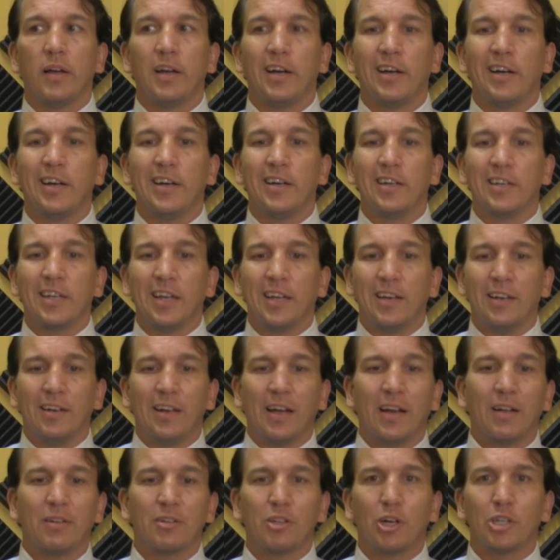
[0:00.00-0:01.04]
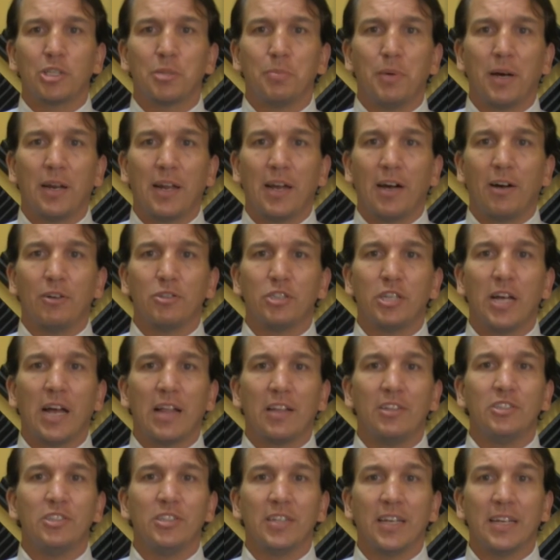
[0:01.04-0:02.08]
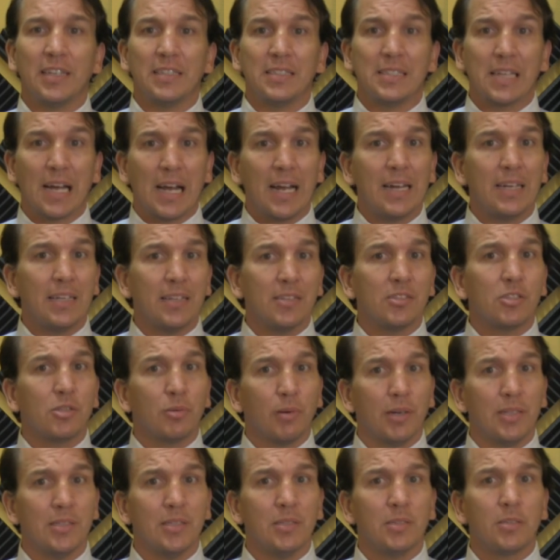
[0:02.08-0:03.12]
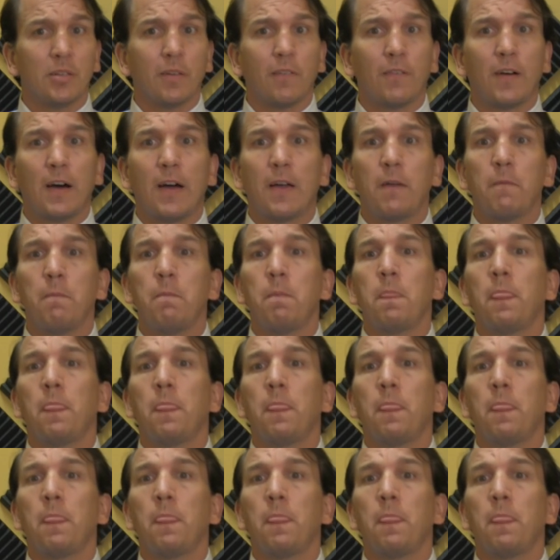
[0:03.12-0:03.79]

again, I talked about how challenging anxiety is to identify.